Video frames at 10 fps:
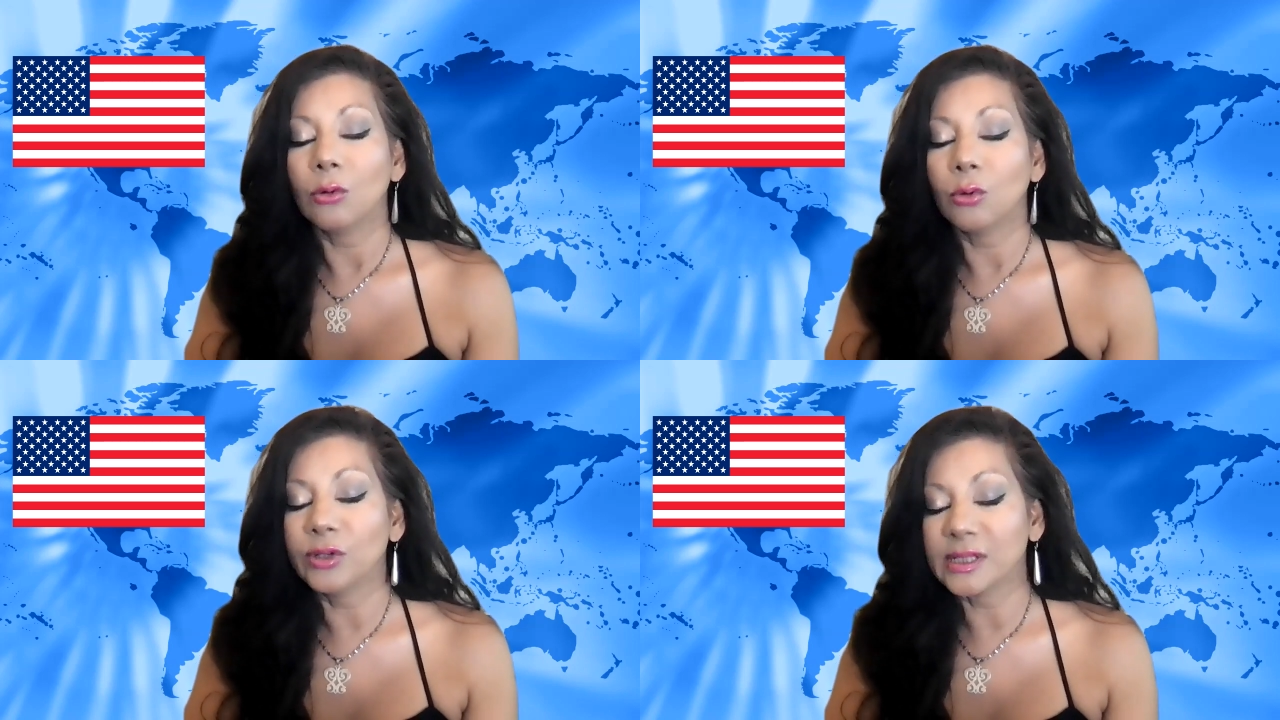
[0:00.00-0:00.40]

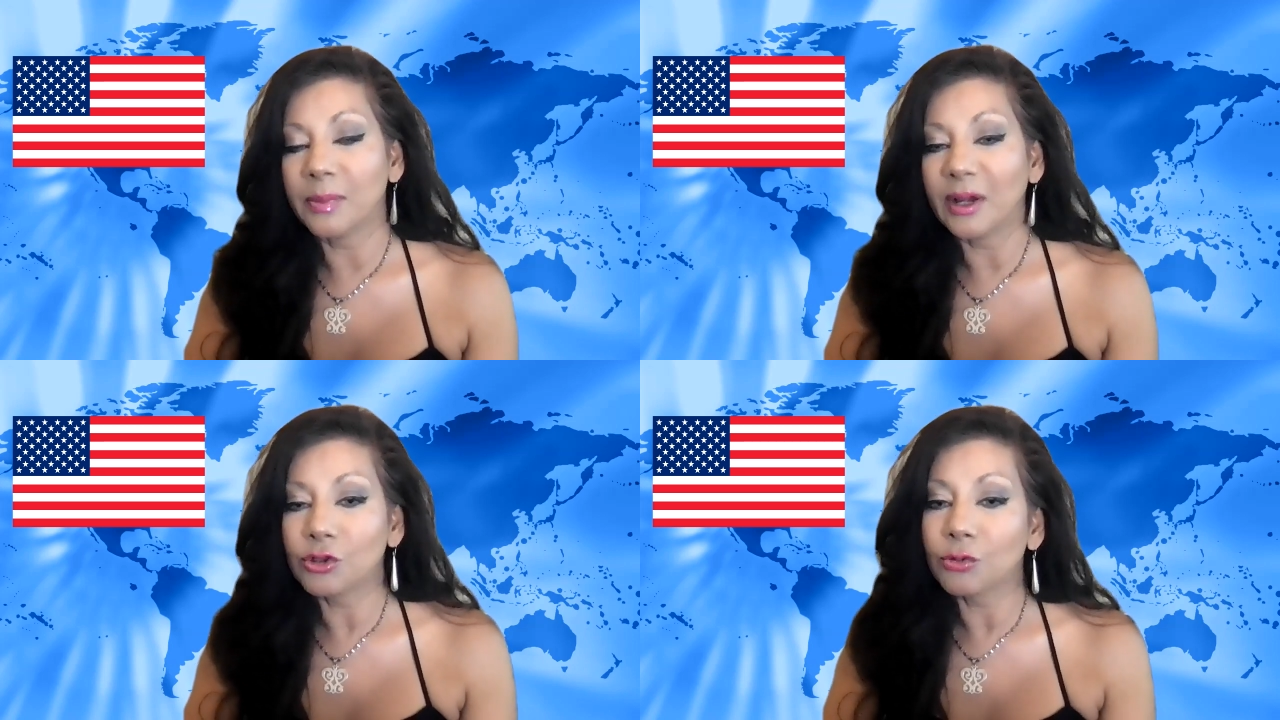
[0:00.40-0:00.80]
who is
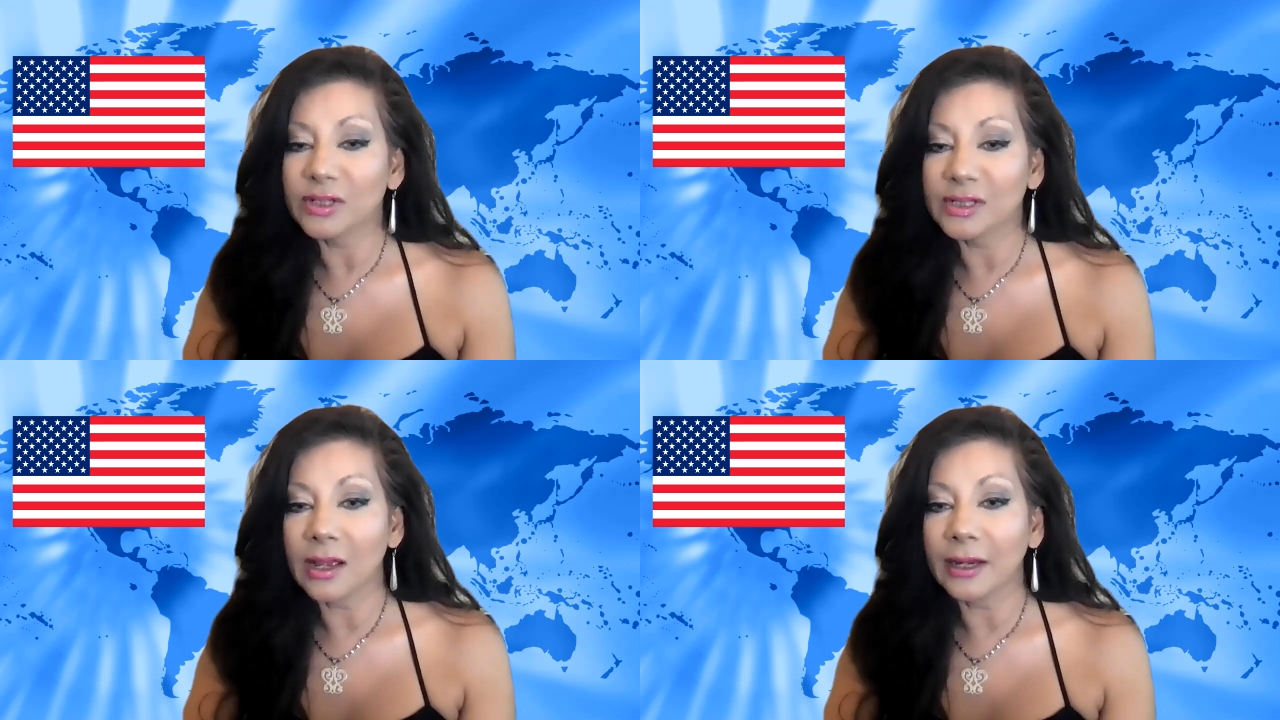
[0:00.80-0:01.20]
about to
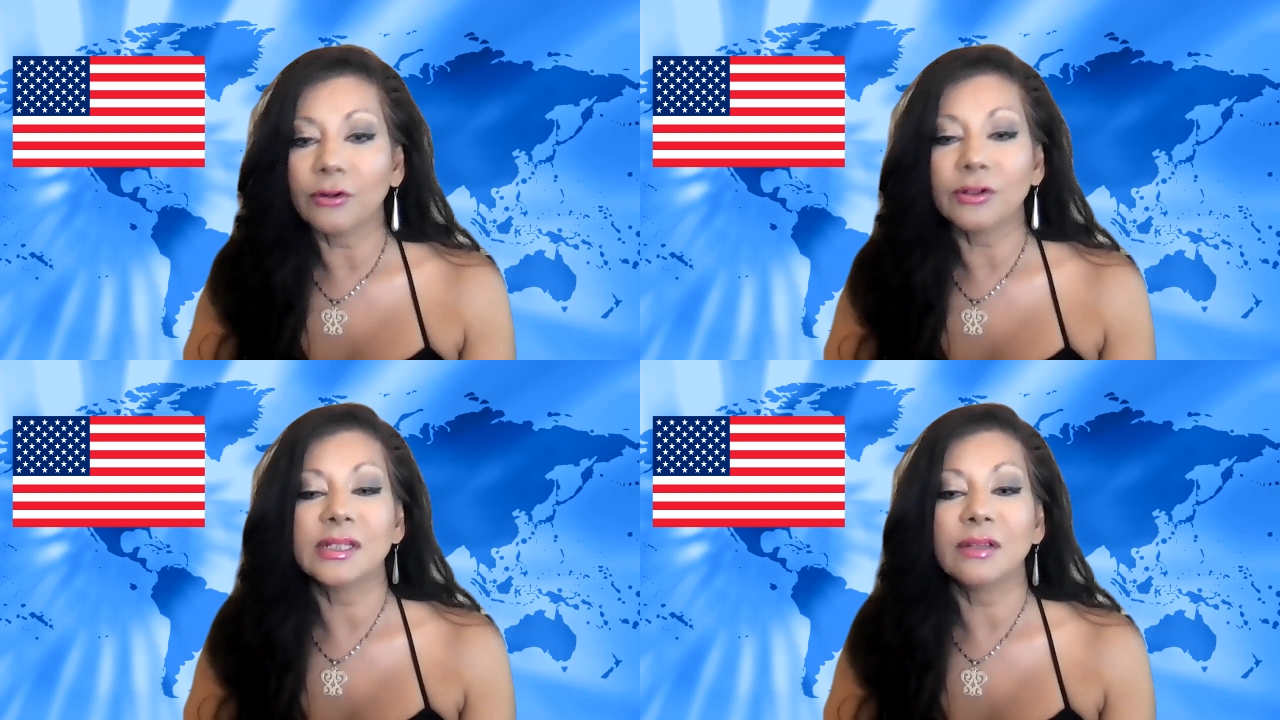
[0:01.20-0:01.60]

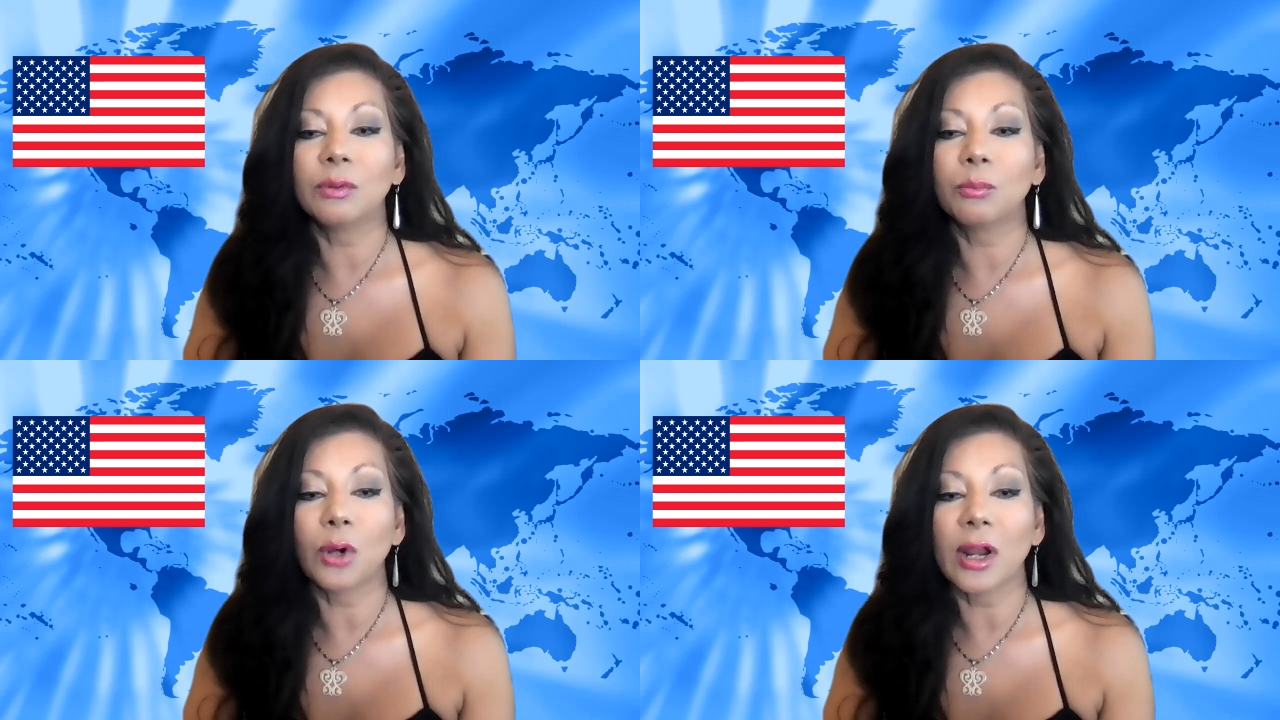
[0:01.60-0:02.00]
retire,
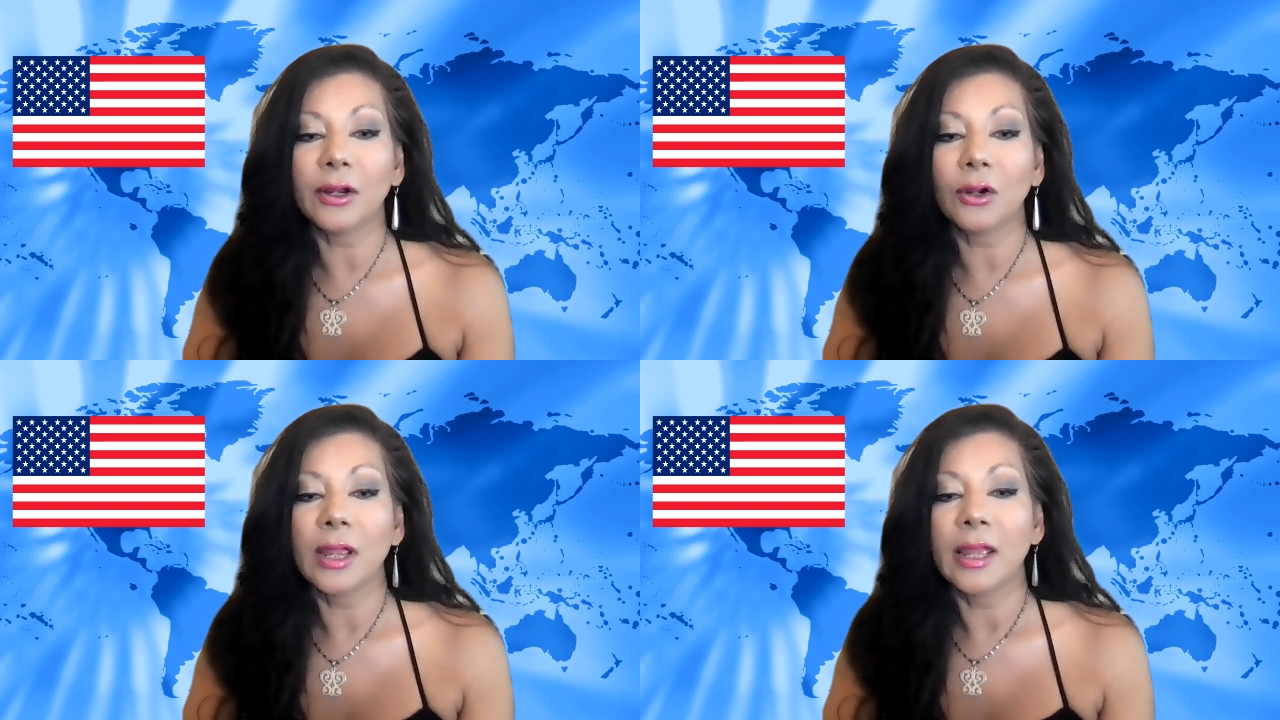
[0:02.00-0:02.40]
Stephen
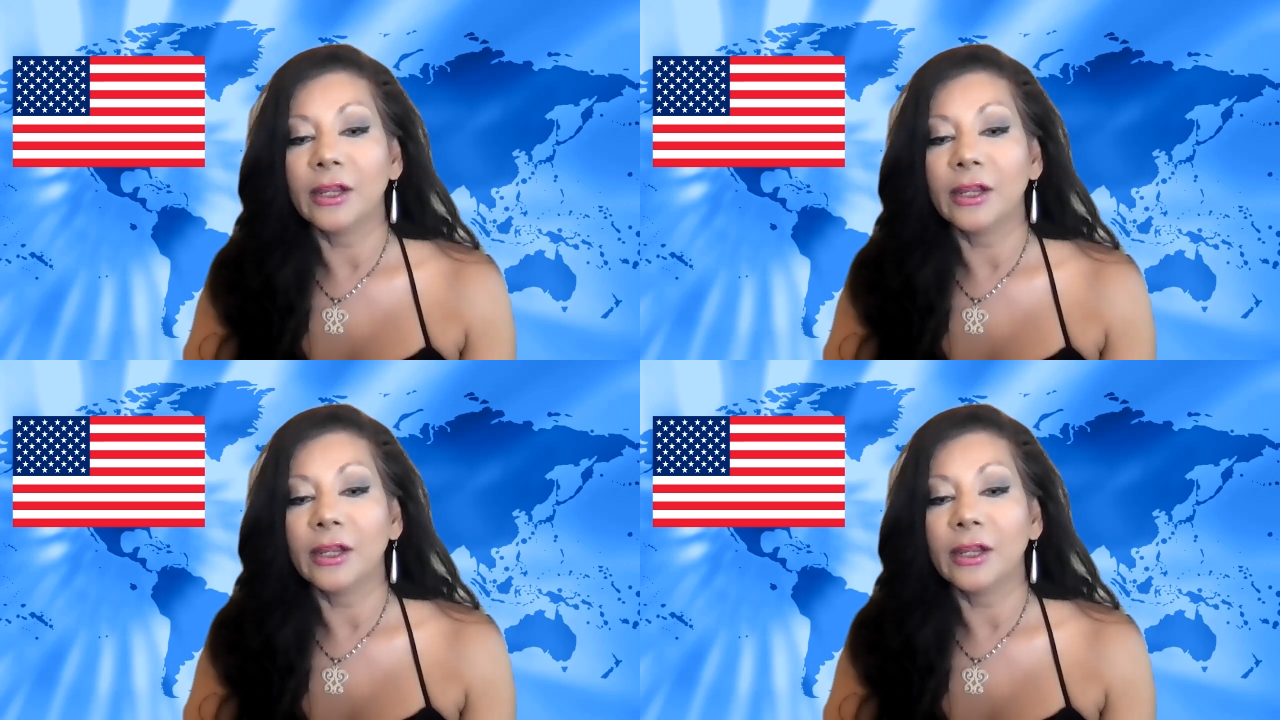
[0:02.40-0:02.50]
Breyer,